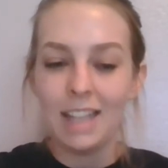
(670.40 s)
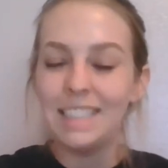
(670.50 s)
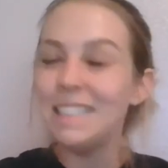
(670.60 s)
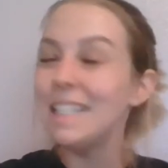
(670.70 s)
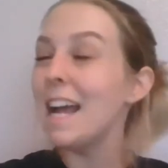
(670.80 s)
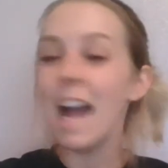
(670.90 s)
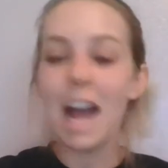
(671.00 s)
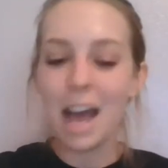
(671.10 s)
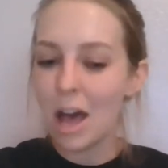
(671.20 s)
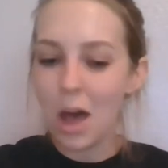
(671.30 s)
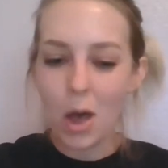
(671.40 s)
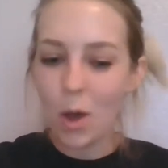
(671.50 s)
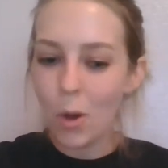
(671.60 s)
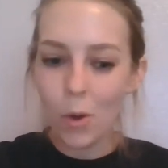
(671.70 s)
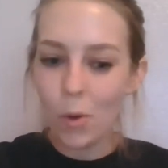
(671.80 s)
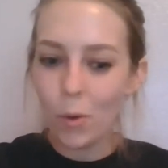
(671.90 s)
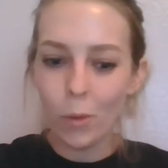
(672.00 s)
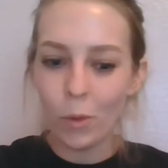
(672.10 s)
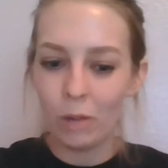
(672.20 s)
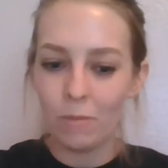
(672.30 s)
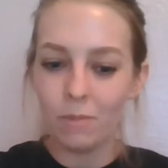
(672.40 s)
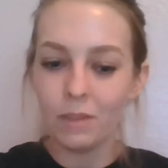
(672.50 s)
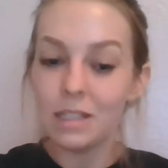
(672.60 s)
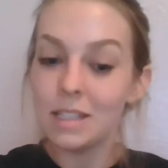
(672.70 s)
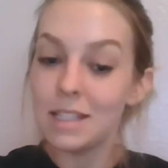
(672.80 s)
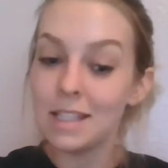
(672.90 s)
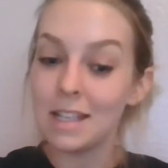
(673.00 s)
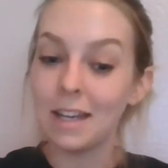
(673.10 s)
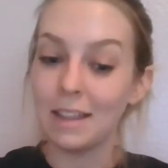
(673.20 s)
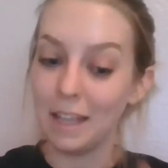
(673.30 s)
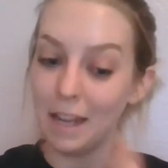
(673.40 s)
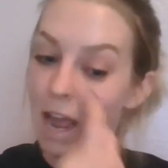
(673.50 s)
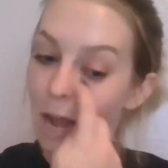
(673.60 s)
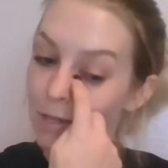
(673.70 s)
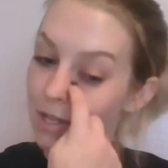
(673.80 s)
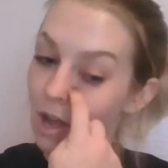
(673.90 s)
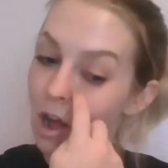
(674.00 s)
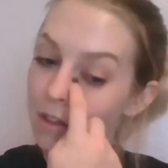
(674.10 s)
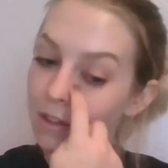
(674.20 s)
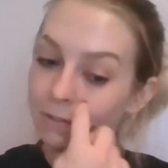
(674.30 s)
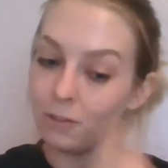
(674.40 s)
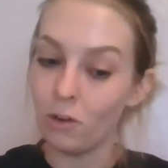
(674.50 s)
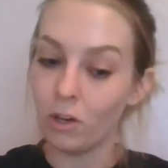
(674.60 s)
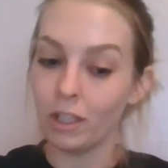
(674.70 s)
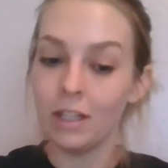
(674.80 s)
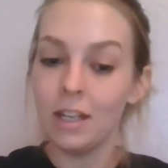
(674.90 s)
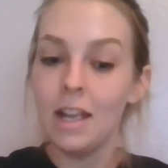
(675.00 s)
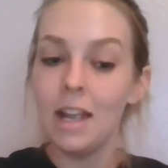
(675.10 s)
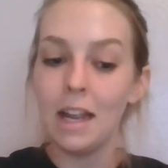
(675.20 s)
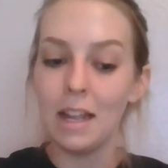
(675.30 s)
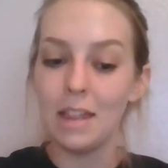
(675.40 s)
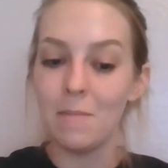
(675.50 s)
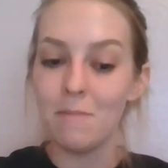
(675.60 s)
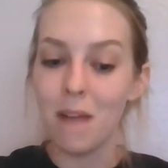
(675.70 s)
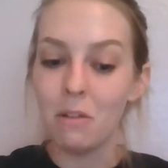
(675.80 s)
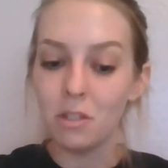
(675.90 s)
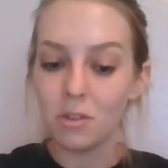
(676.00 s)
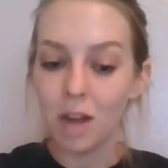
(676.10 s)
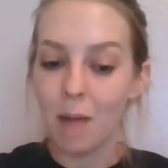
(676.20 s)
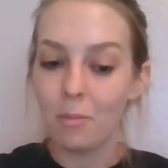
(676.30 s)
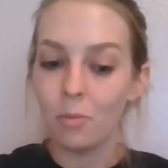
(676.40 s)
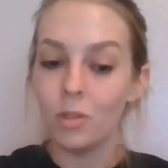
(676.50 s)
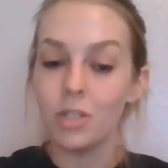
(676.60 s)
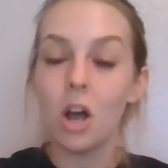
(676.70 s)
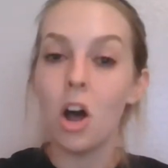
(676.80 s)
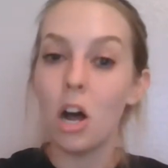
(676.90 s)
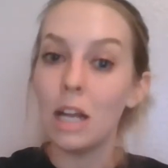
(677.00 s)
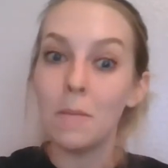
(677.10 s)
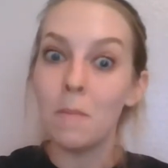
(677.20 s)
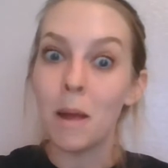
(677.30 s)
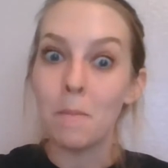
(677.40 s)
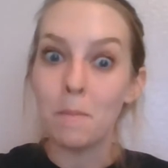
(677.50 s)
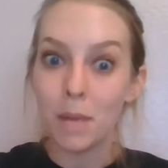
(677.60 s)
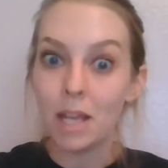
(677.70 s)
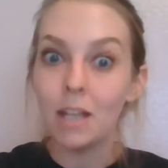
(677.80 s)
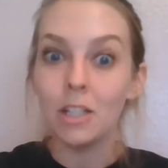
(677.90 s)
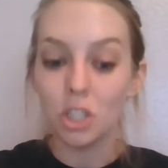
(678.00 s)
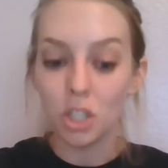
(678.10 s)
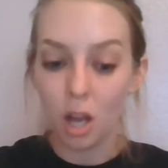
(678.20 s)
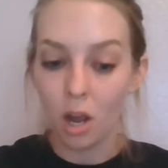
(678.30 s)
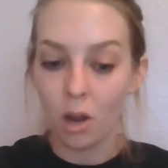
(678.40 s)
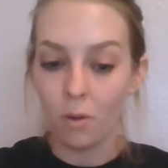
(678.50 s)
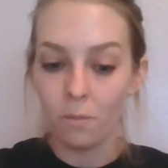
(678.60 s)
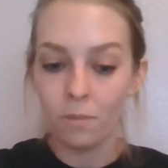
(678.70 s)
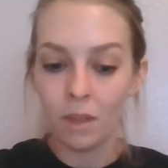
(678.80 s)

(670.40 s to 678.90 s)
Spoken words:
Yo! Suddenly, I was on the floor, and the mousetrap was on my big toe.